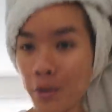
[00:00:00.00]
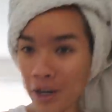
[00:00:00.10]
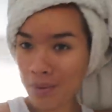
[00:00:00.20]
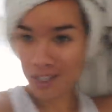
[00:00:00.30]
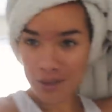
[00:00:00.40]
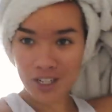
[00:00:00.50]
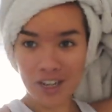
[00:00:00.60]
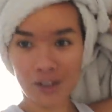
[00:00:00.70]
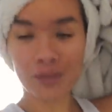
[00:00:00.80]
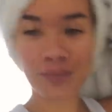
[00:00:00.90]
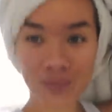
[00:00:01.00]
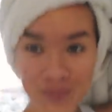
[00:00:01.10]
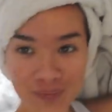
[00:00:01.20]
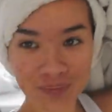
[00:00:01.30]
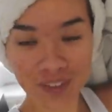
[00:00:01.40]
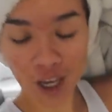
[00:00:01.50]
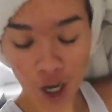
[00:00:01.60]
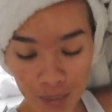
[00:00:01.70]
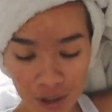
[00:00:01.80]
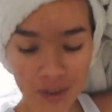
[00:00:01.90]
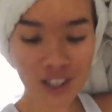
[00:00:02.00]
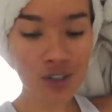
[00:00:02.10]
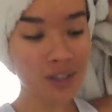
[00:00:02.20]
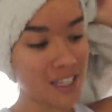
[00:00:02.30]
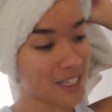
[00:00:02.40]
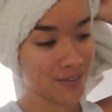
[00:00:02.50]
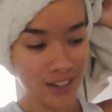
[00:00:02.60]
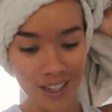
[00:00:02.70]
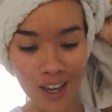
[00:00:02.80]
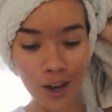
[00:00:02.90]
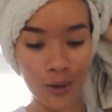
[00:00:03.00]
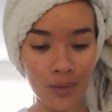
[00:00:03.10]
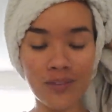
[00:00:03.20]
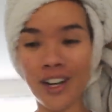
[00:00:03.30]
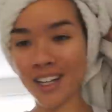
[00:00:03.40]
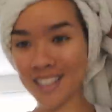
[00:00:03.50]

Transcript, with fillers: welcome back to my channel. Hope you enjoyed this video. I'm very